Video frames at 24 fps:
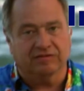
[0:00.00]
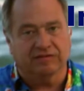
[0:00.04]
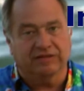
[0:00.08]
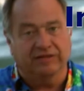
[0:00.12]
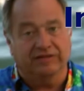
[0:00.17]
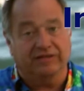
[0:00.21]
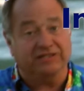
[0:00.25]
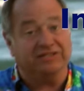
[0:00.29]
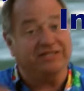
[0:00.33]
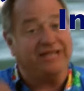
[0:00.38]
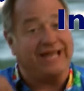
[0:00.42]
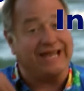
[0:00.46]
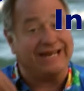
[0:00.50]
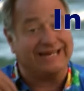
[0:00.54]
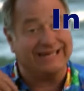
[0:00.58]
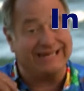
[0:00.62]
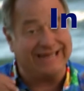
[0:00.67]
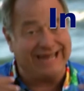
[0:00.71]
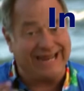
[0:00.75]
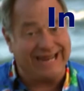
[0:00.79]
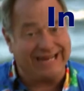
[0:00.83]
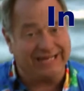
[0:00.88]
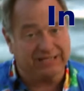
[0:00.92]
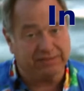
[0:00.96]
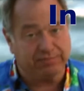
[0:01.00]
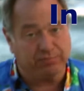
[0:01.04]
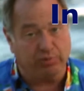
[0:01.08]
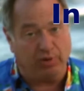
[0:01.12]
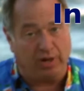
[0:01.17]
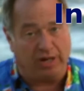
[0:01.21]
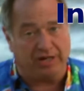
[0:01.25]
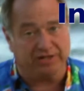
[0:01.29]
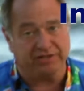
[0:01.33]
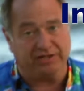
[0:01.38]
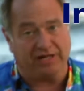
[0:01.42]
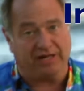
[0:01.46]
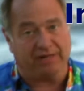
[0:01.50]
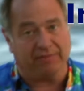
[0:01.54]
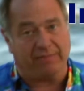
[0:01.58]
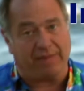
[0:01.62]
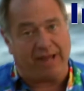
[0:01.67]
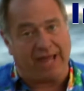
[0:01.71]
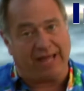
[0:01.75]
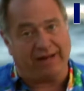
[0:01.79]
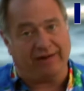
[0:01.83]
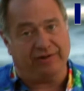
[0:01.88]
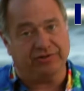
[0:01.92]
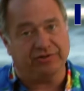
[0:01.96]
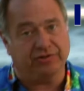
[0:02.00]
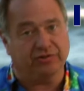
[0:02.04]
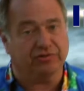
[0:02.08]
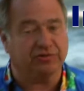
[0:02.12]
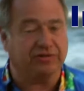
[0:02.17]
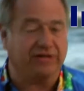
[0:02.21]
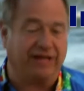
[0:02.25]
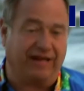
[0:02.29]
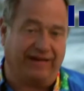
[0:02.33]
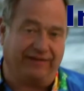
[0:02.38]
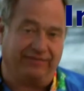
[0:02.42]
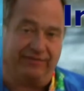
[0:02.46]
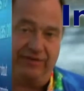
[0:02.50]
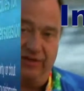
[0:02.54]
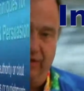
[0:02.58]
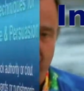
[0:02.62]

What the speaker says: the techniques project managers have to